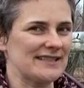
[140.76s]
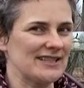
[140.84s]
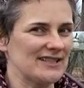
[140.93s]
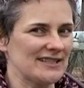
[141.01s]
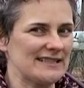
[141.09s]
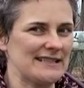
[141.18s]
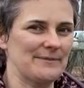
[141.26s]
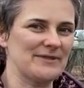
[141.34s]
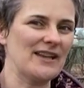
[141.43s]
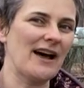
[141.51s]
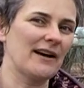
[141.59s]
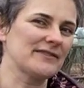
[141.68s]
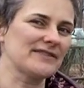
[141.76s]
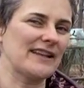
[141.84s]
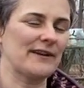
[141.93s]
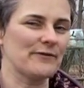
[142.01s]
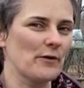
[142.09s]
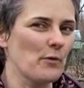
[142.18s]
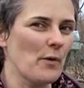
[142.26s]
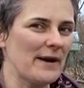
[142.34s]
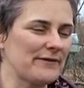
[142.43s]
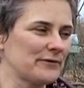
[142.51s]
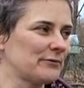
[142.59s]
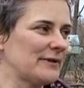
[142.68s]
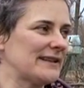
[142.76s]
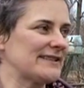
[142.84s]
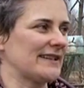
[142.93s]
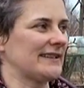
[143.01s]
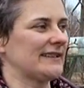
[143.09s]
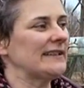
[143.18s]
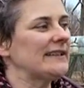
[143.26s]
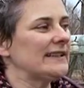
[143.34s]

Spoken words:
decisions themselves that for whatever reason